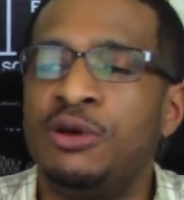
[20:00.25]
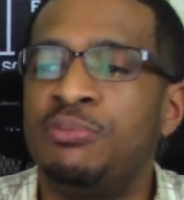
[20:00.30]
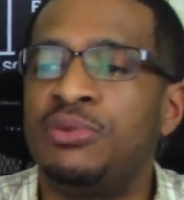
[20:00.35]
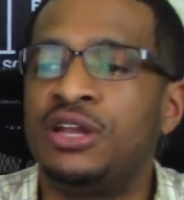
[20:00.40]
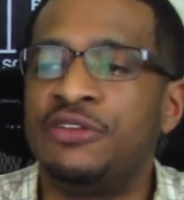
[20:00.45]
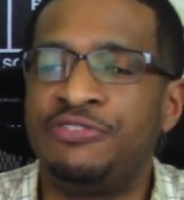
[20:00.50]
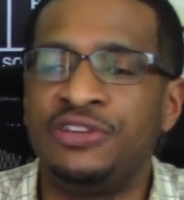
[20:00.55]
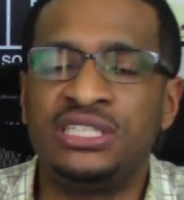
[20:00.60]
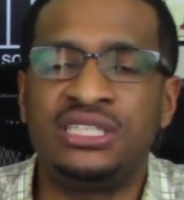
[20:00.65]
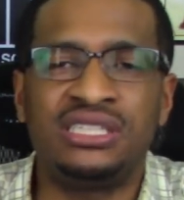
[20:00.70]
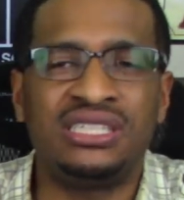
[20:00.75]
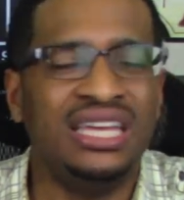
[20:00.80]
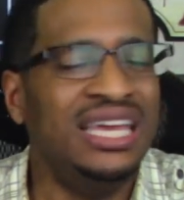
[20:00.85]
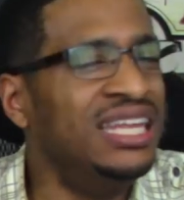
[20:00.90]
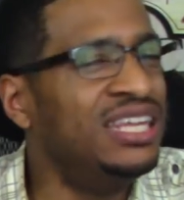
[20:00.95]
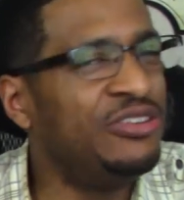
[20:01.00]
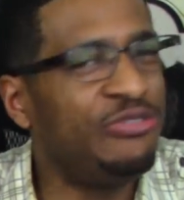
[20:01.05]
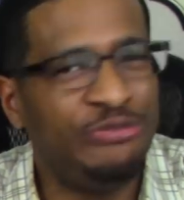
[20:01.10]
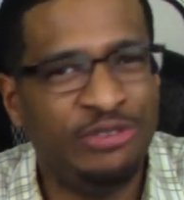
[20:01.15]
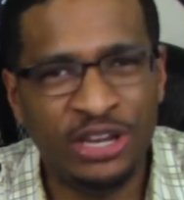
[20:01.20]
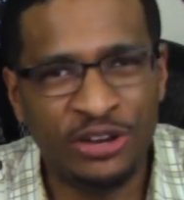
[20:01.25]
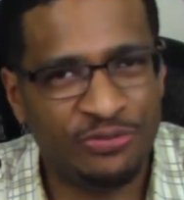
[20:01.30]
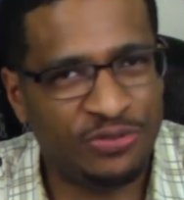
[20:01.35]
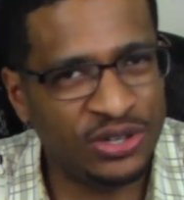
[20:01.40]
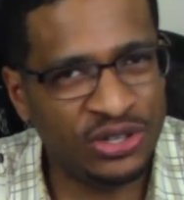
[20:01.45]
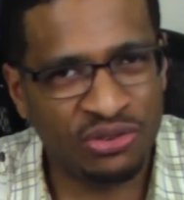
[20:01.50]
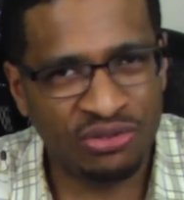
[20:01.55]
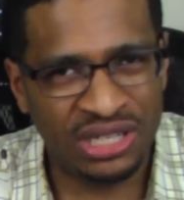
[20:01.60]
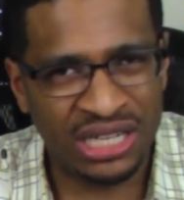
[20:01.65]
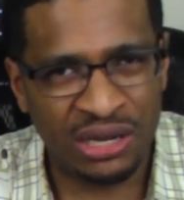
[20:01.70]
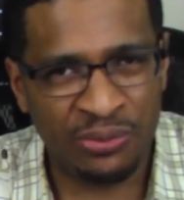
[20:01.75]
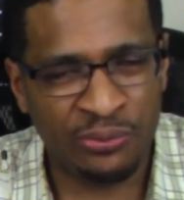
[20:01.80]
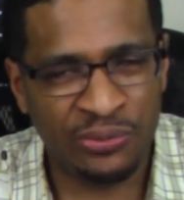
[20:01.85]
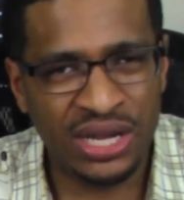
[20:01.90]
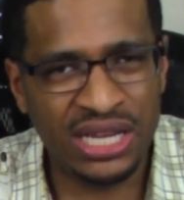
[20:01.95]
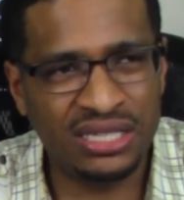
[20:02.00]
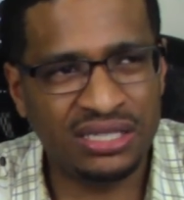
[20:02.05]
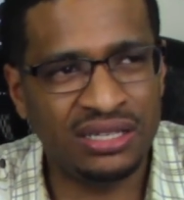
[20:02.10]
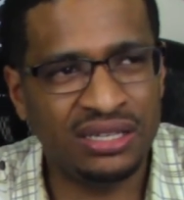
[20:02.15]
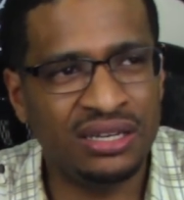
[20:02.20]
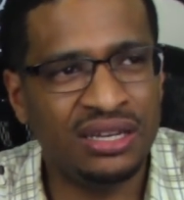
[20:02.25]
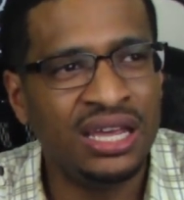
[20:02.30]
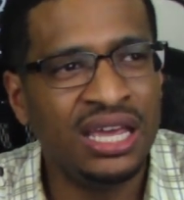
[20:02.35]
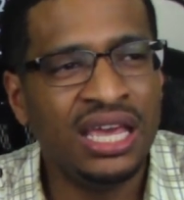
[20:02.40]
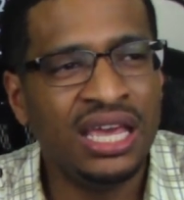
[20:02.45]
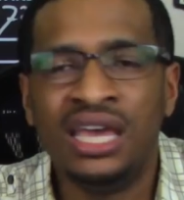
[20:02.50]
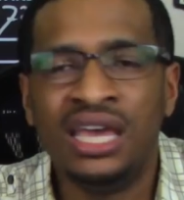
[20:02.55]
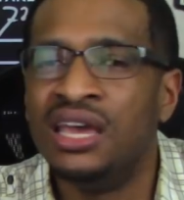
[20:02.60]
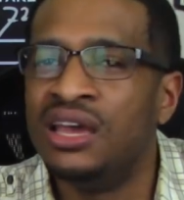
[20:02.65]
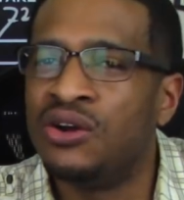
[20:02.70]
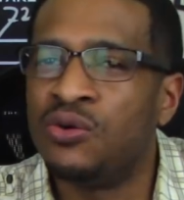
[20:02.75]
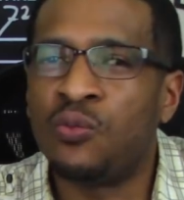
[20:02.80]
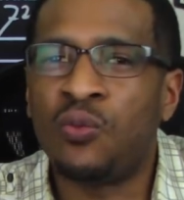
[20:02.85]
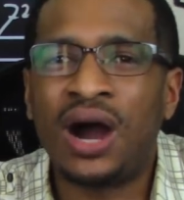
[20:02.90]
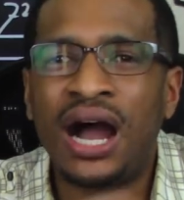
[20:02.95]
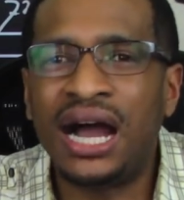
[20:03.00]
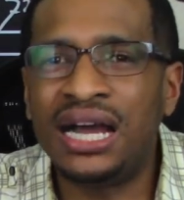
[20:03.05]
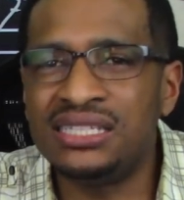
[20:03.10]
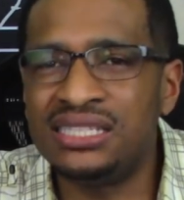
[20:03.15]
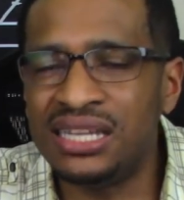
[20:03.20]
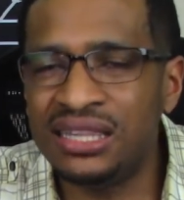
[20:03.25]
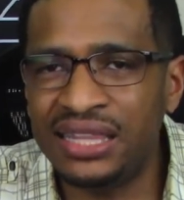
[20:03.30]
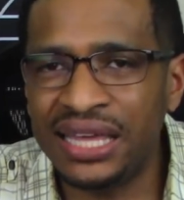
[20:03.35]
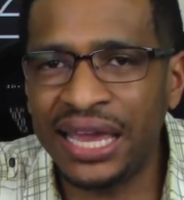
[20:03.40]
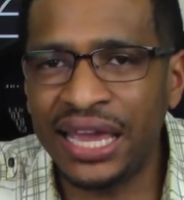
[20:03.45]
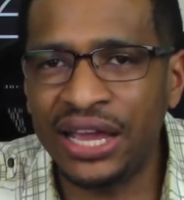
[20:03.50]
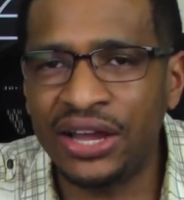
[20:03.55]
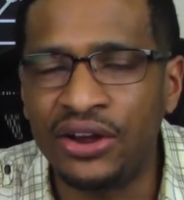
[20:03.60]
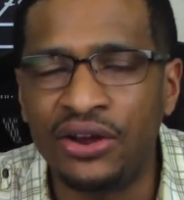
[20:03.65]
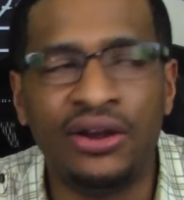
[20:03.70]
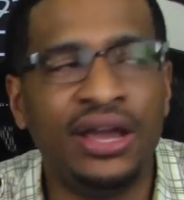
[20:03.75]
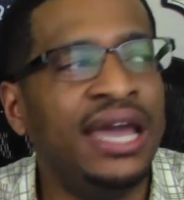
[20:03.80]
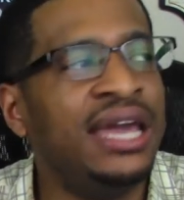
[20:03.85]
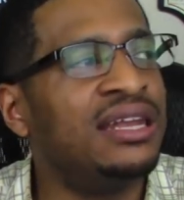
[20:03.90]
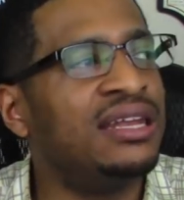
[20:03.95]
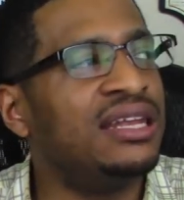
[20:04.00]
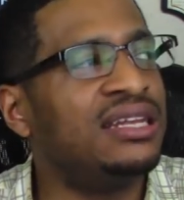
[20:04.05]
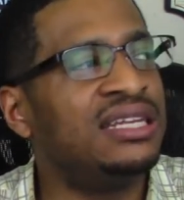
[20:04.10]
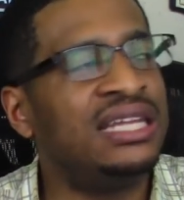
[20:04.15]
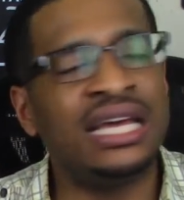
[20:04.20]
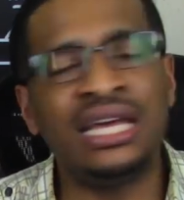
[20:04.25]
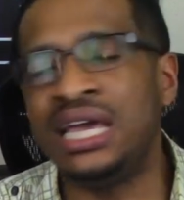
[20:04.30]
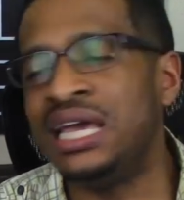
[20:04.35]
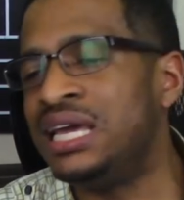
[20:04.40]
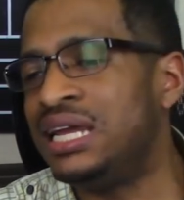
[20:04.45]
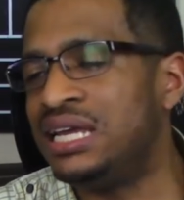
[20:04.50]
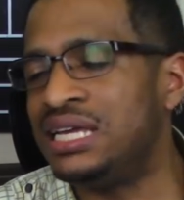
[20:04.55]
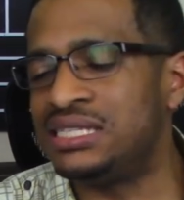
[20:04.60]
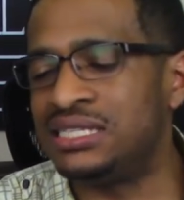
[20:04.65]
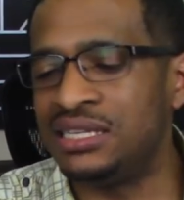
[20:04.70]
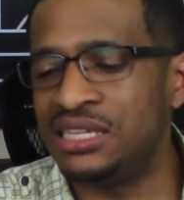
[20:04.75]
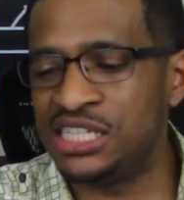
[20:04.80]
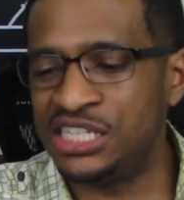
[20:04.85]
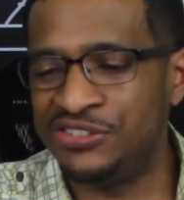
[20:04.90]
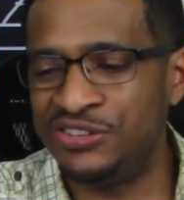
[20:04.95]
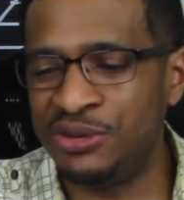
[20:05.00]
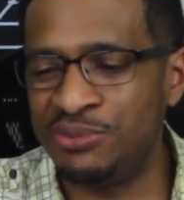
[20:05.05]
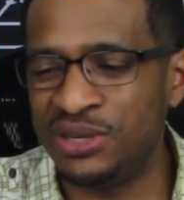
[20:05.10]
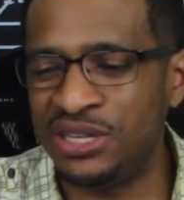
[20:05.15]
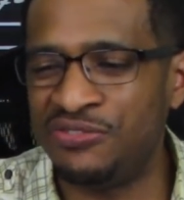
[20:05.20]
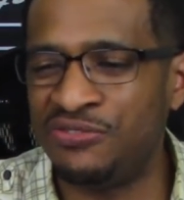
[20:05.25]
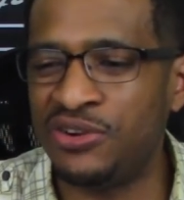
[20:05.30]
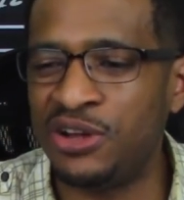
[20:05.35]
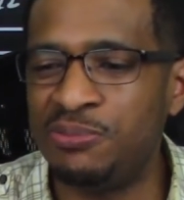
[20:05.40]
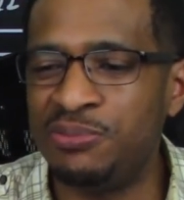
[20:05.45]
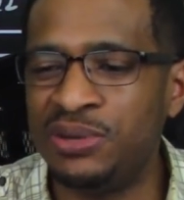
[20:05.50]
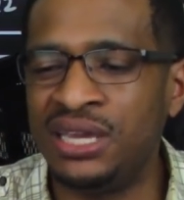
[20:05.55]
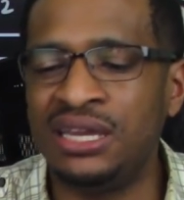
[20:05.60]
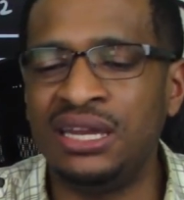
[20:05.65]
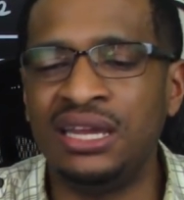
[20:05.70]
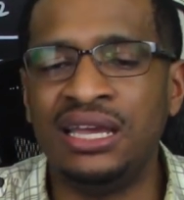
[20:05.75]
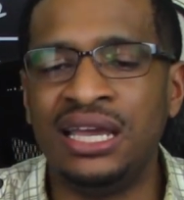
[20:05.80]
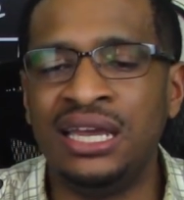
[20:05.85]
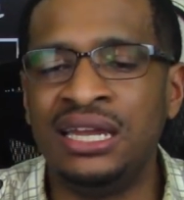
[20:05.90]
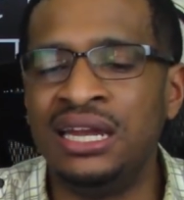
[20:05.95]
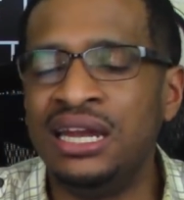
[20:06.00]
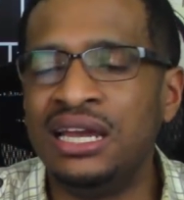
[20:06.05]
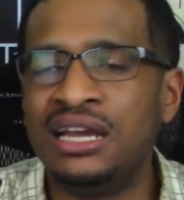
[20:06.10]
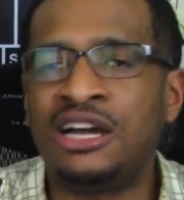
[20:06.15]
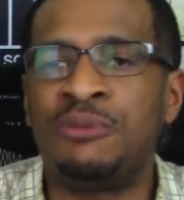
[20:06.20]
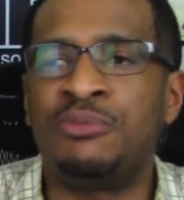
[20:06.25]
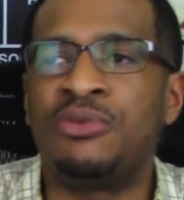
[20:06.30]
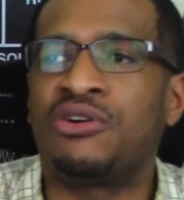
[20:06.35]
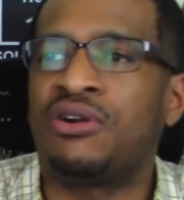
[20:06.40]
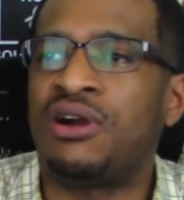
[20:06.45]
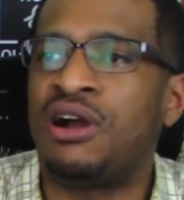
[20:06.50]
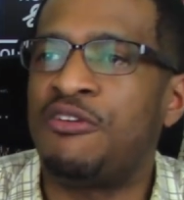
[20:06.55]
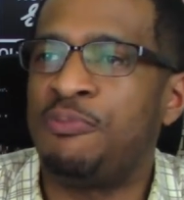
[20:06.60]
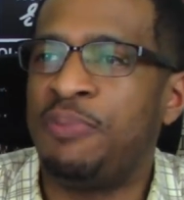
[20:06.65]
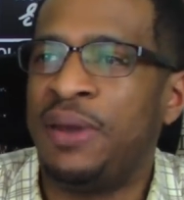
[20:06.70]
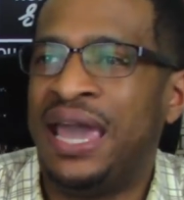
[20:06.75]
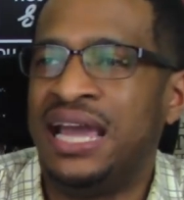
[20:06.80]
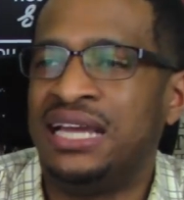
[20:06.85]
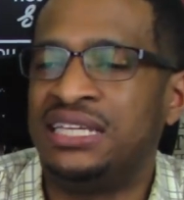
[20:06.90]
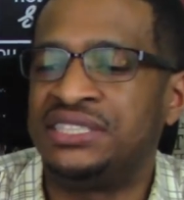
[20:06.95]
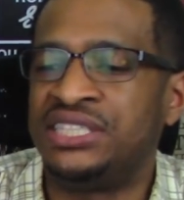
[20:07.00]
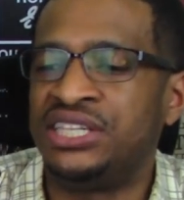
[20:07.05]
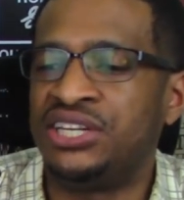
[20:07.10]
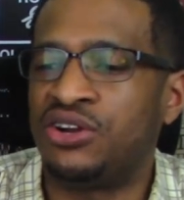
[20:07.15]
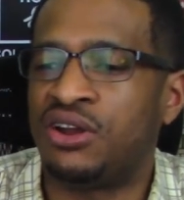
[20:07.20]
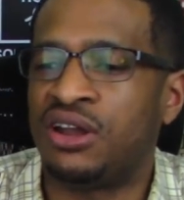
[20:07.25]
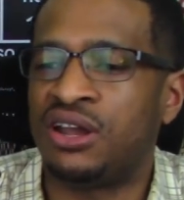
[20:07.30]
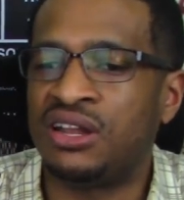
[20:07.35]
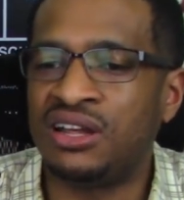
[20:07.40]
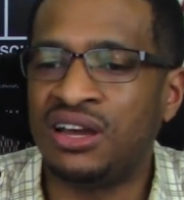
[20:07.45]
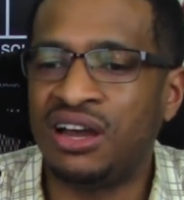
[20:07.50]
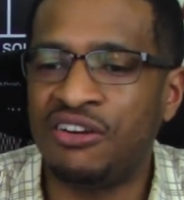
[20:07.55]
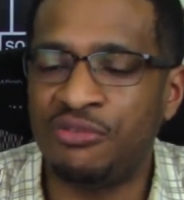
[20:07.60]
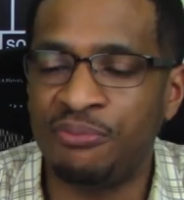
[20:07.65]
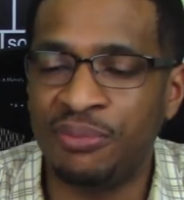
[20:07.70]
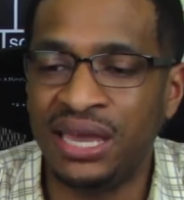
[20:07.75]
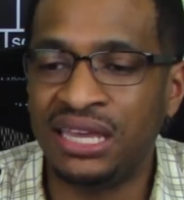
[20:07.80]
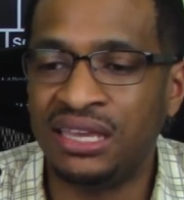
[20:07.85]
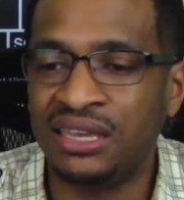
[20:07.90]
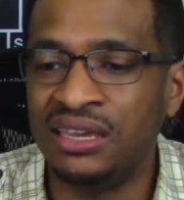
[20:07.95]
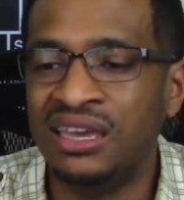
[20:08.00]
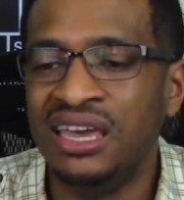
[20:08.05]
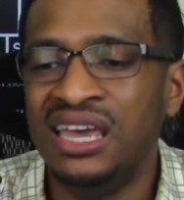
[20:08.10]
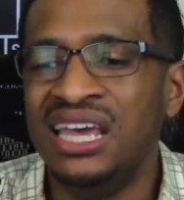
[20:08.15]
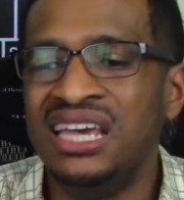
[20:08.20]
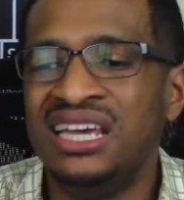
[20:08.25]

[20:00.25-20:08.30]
But if it's just in the film for no damn reason, why is it there? And there, it is in this film at the very beginning, and it didn't come across passionate or love making.